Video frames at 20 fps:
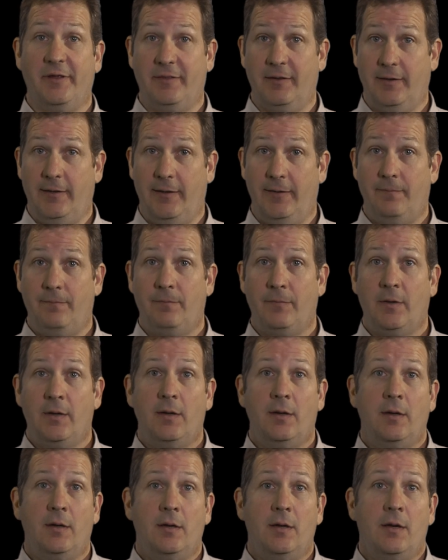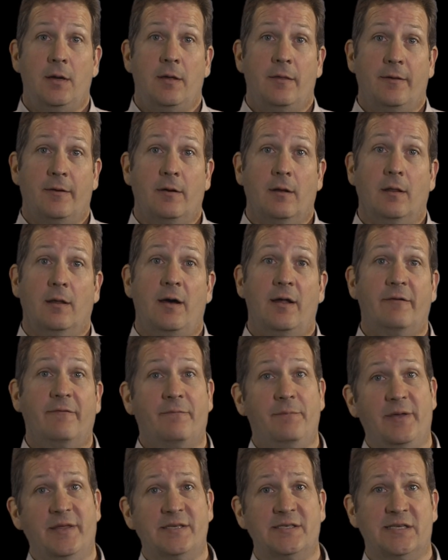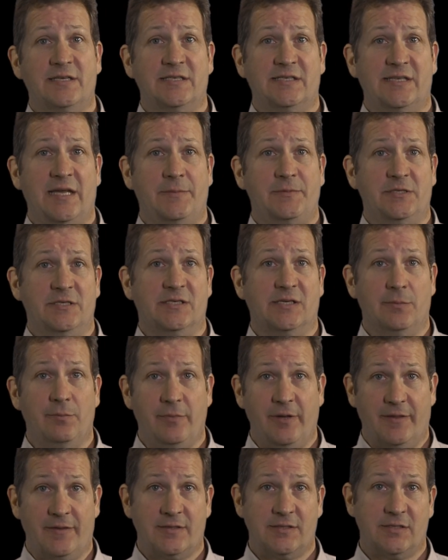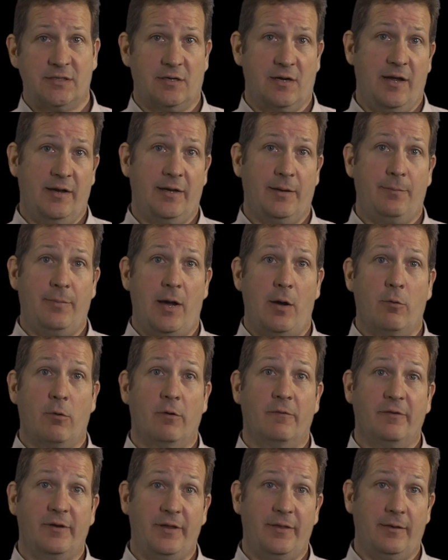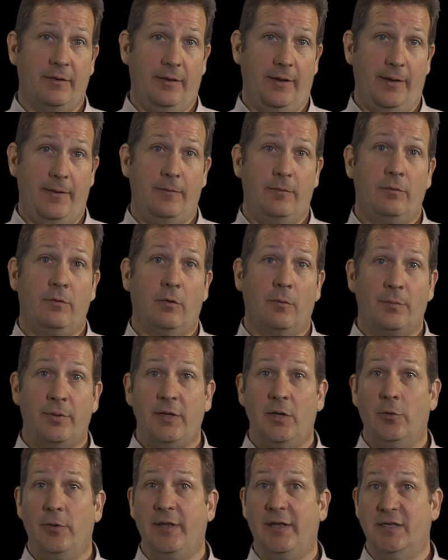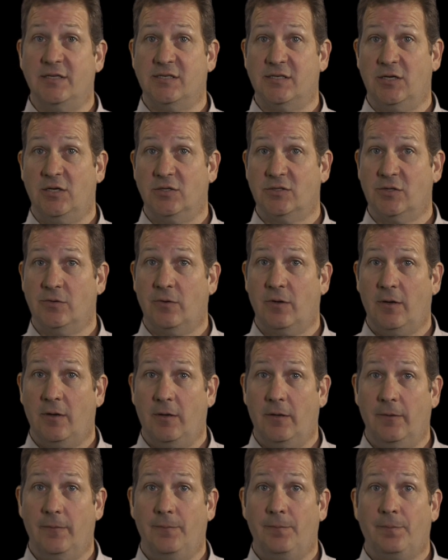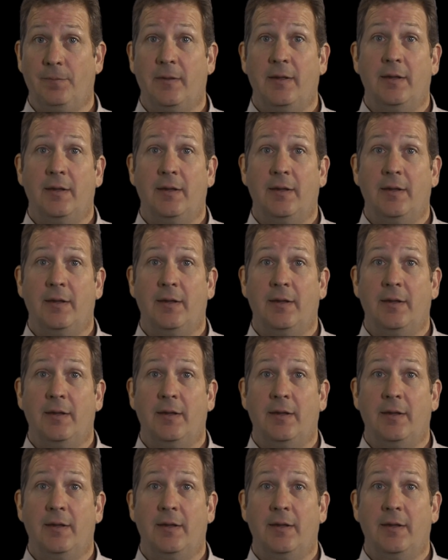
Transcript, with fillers: Ethernet. There are a lot of misconceptions and myths surrounding Power Ethernet, or PoE as it's also called.